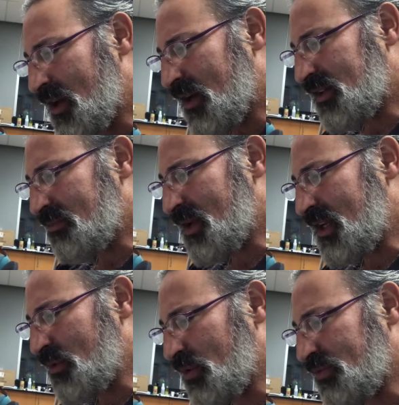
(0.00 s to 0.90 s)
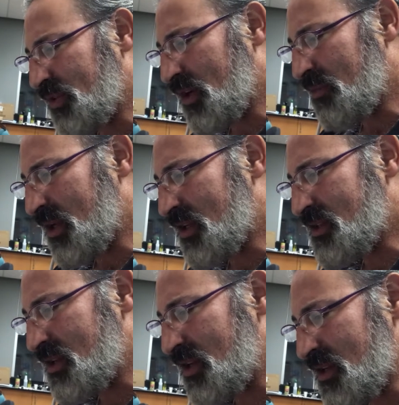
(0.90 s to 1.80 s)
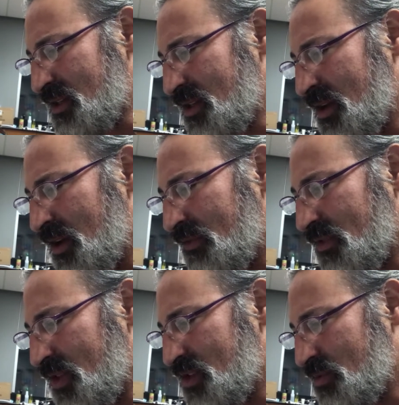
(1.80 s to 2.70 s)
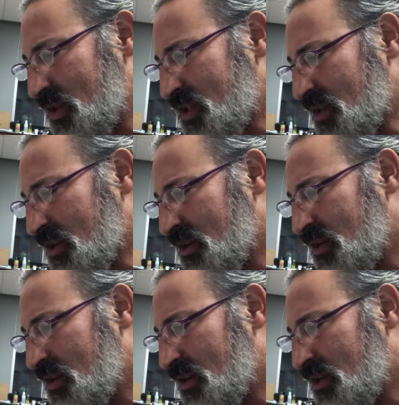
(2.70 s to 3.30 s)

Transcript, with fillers: and many will fear being seized for this reason.